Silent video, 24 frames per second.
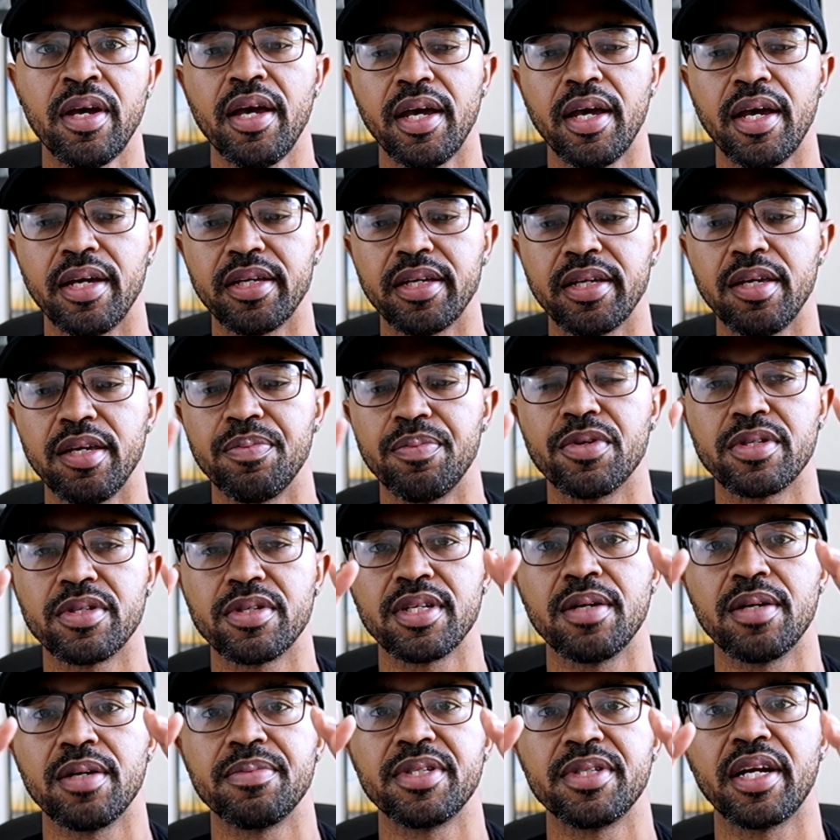and keep your
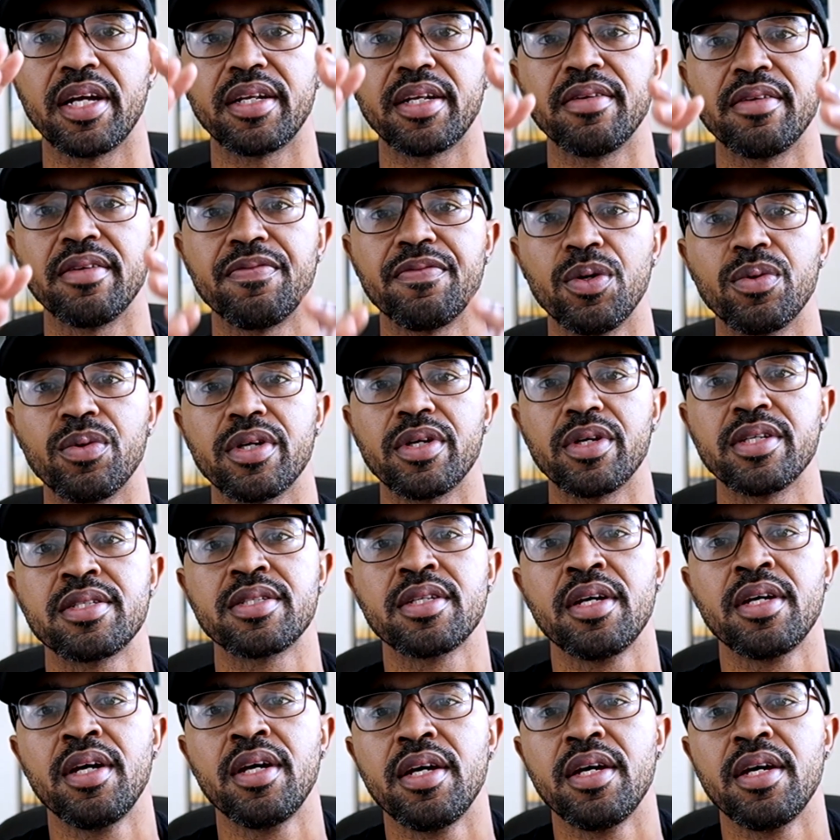subject in focus.